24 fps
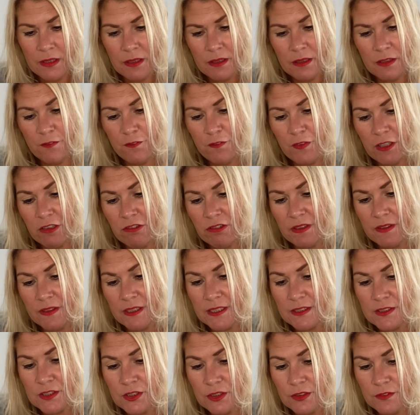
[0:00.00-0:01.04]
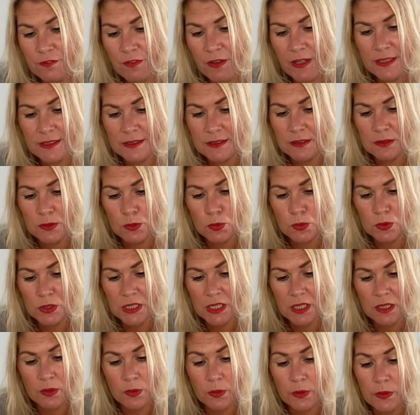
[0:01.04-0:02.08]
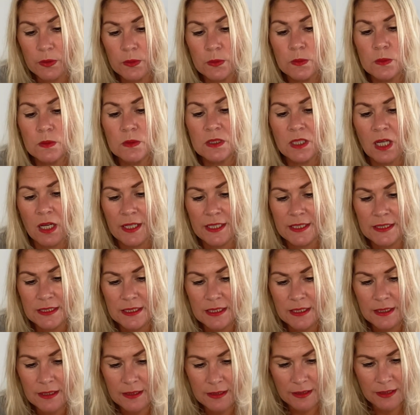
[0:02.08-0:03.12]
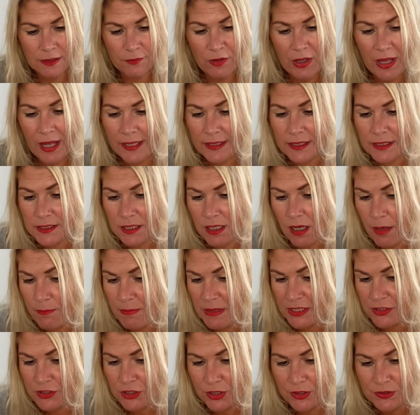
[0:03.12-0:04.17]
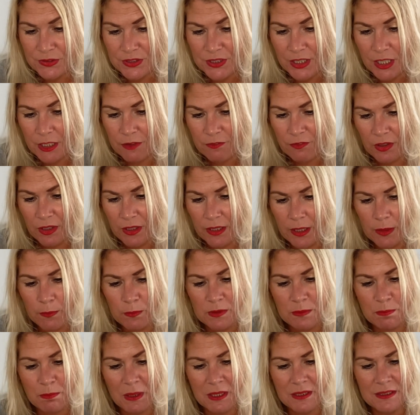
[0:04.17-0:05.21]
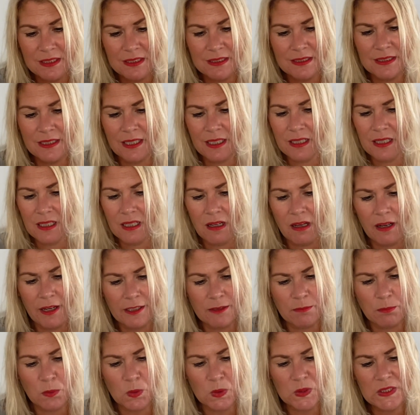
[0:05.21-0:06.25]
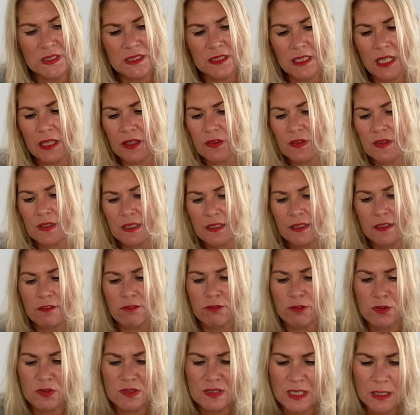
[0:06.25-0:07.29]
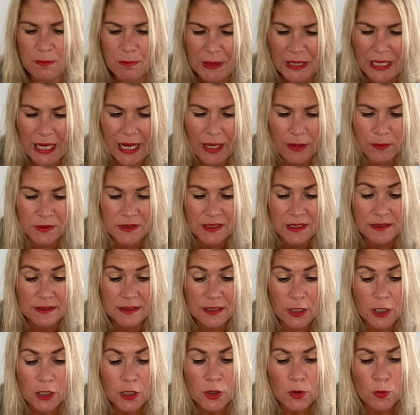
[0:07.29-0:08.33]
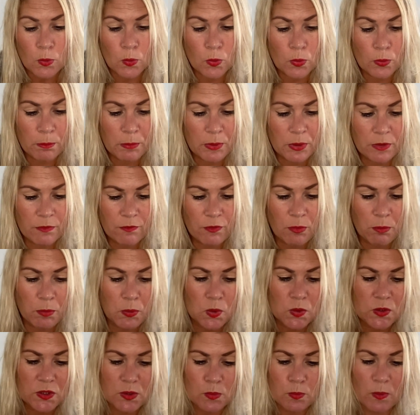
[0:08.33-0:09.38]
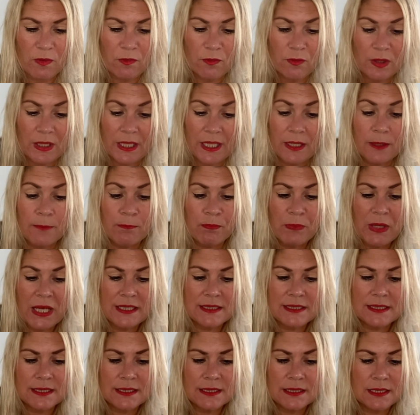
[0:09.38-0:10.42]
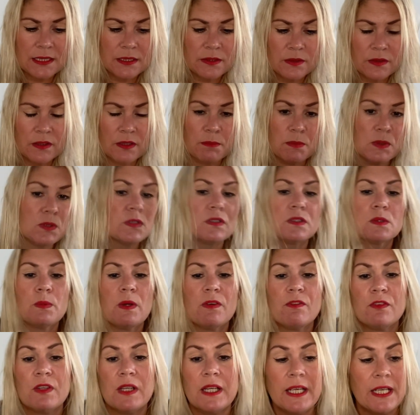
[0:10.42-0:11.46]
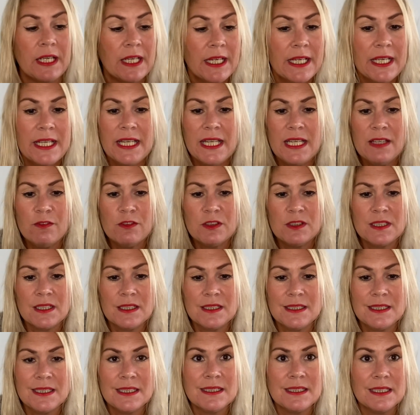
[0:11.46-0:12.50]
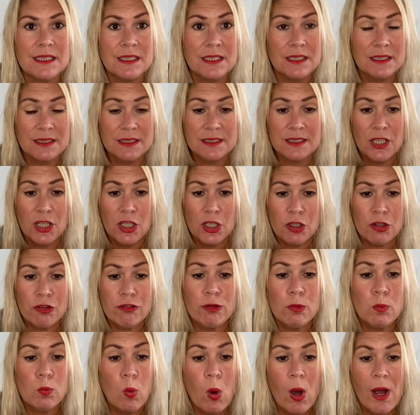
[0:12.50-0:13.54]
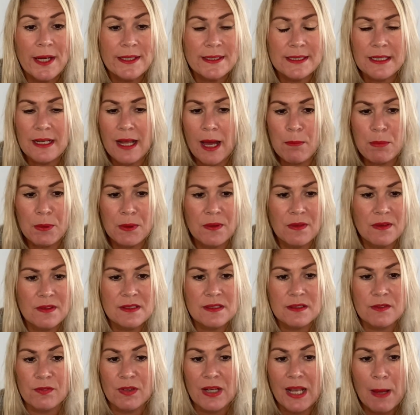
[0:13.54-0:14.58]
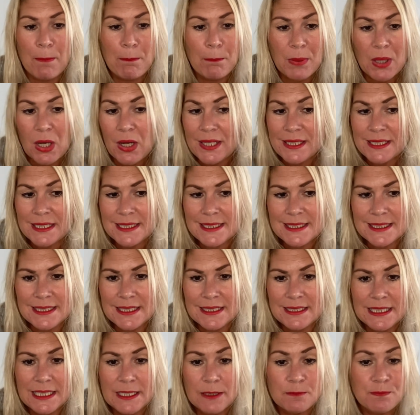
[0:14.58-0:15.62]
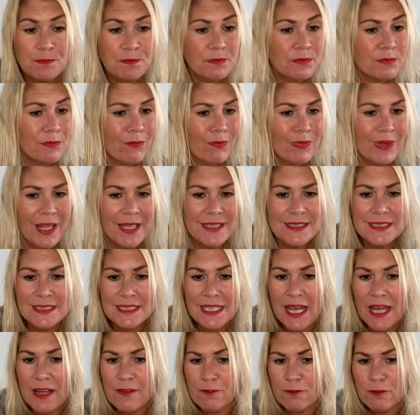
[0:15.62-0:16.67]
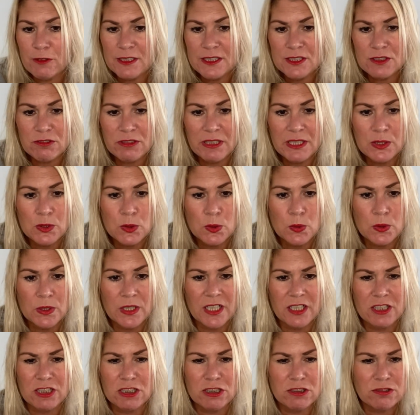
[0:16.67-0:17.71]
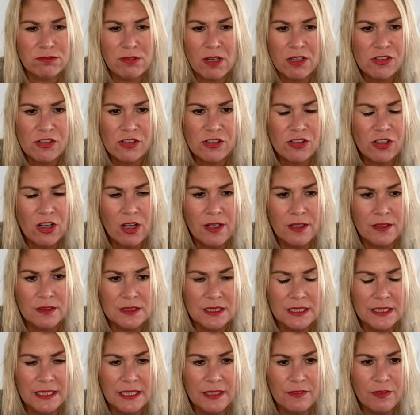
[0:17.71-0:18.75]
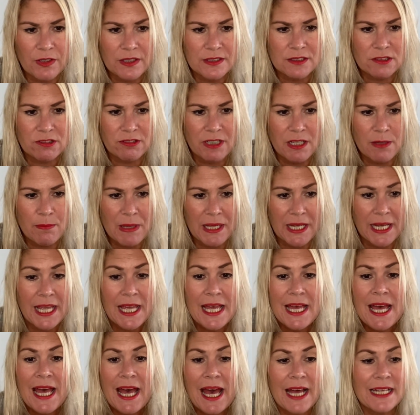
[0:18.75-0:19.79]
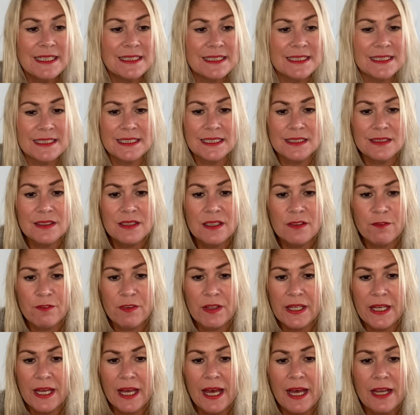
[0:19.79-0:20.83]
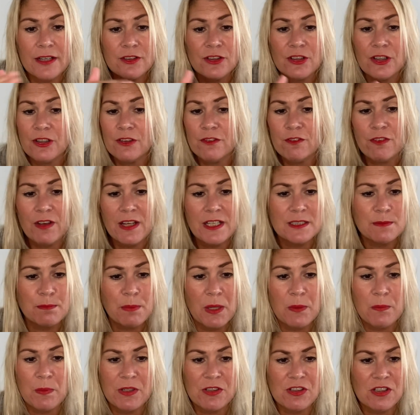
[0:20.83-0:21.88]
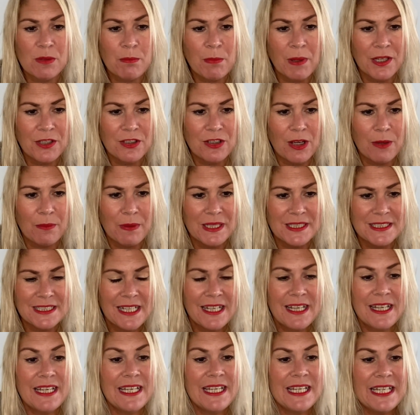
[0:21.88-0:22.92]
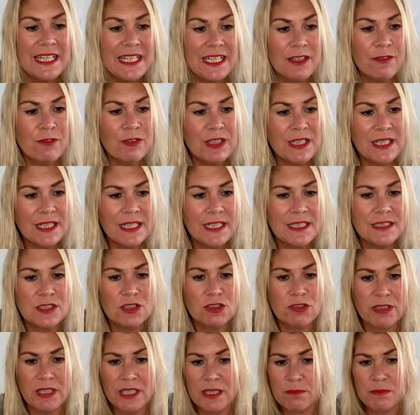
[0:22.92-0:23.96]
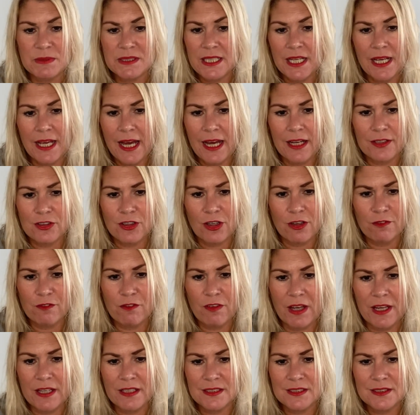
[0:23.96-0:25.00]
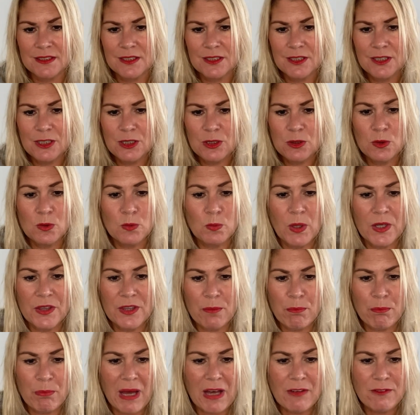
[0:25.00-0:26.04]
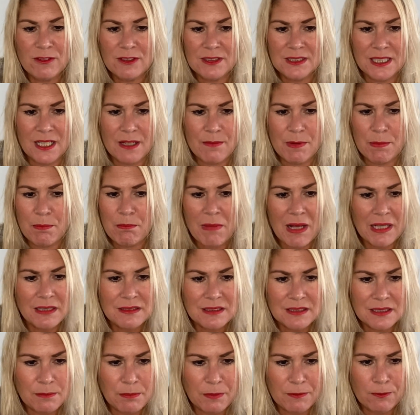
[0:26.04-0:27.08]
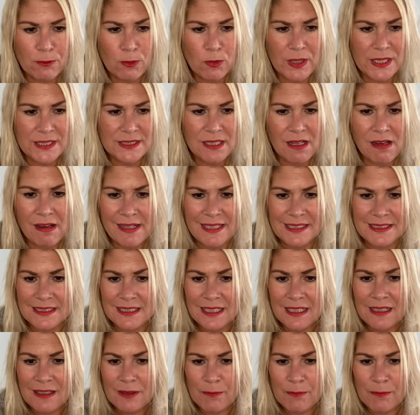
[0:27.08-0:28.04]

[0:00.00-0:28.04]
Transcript: The figure in these two phases haunted the lawyer all night. If at any time he dozed over, it was but to see it glide more stealthily through sleeping houses, or move the more swiftly, and still the more swiftly, even to dizziness, through wider labyrinths of lamp-lighted city, and at every street corner crush a child and leave her screaming. And still the figure had no face by which he might know it. Even in his dreams it had no face, or one that baffled him and melted before his eyes.